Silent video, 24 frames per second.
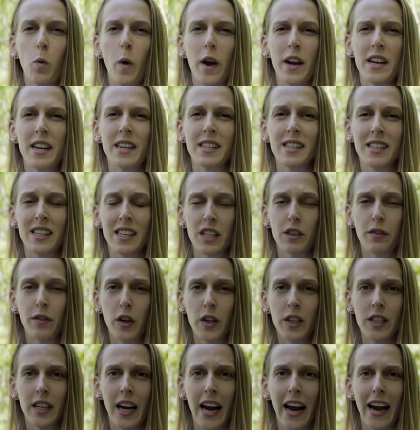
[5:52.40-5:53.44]
to witness this
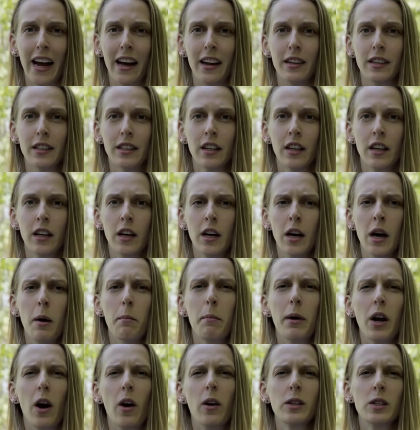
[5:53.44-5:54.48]
firsthand,
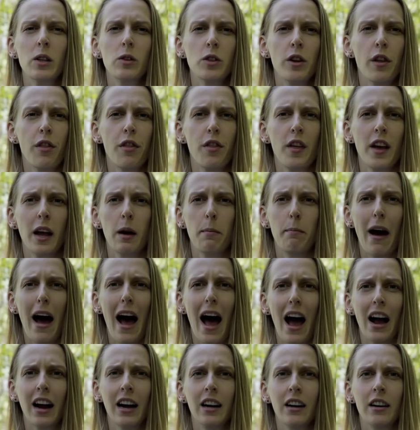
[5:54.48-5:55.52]
but also to think
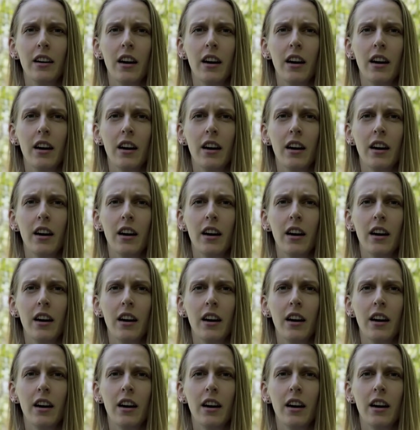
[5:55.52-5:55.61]
back